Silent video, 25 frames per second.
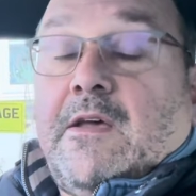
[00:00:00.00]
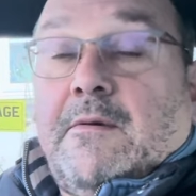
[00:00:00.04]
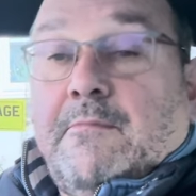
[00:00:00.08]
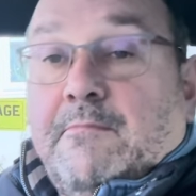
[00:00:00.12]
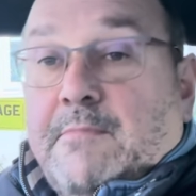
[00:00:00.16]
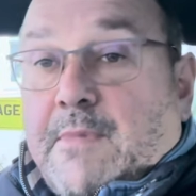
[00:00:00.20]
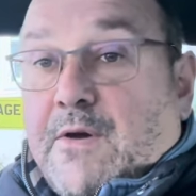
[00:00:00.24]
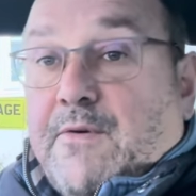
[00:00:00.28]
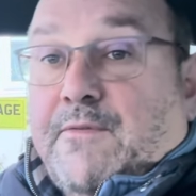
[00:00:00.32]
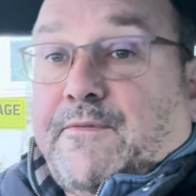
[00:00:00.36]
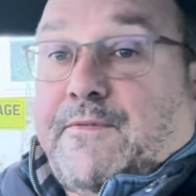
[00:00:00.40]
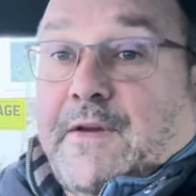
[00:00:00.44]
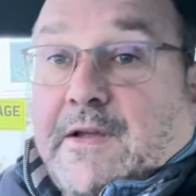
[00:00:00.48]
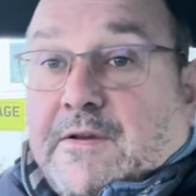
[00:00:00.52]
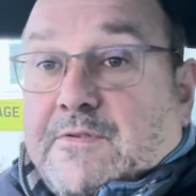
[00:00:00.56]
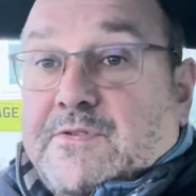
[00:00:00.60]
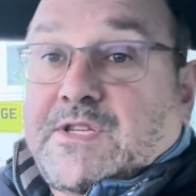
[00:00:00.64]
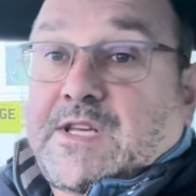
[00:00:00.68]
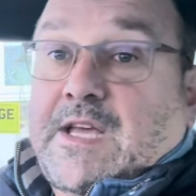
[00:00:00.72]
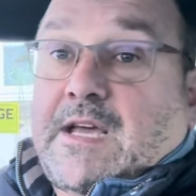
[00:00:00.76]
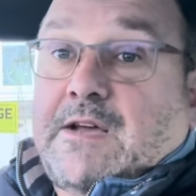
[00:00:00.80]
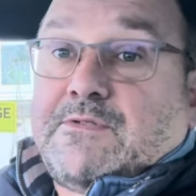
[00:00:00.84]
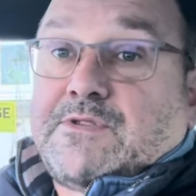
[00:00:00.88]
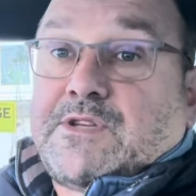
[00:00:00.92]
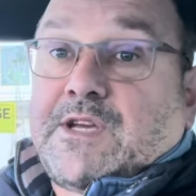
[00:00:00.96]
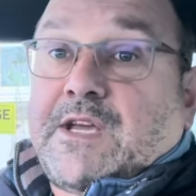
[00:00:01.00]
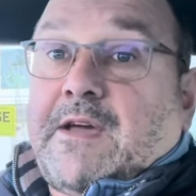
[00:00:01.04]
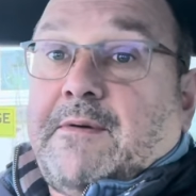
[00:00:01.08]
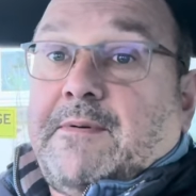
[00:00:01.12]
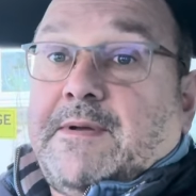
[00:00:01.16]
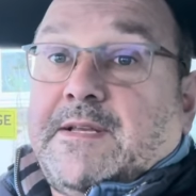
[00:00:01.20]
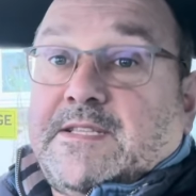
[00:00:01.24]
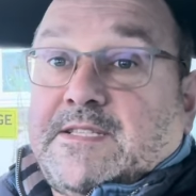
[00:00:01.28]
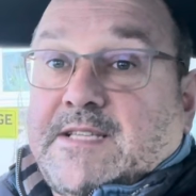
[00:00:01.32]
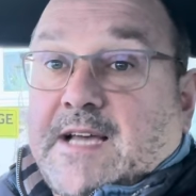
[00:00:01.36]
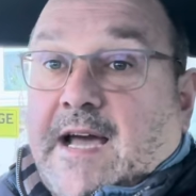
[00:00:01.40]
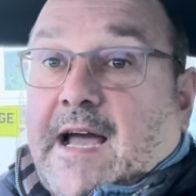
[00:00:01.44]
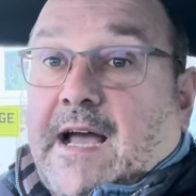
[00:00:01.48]
Milk float sales are
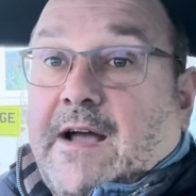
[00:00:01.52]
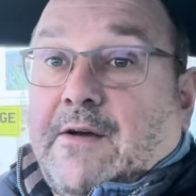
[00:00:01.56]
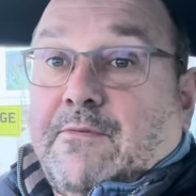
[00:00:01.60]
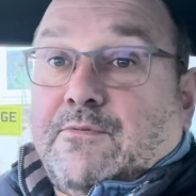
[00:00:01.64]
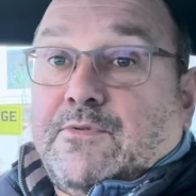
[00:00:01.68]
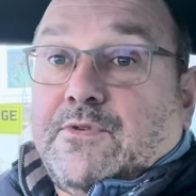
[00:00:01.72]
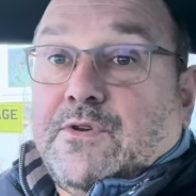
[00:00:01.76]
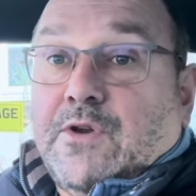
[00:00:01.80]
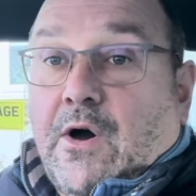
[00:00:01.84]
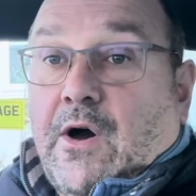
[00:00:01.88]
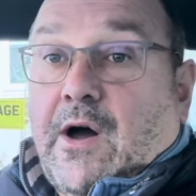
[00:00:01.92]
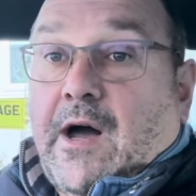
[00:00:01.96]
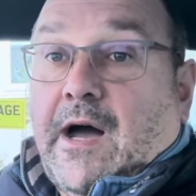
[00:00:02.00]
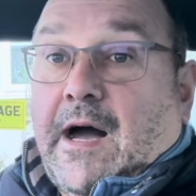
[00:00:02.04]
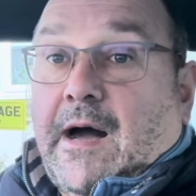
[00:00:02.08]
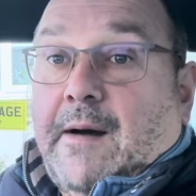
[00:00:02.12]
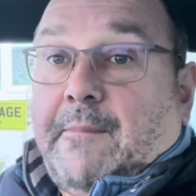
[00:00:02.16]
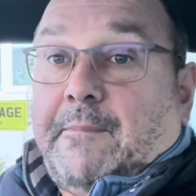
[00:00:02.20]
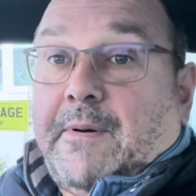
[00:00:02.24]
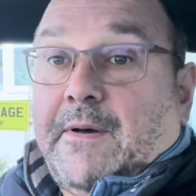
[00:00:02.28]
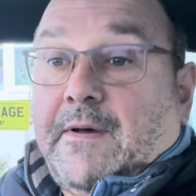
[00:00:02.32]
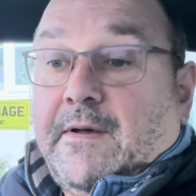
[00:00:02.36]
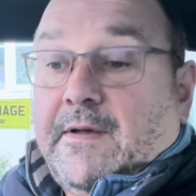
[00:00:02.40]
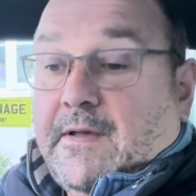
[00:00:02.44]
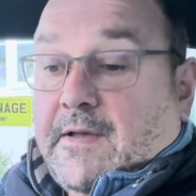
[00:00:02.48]
going down, not up.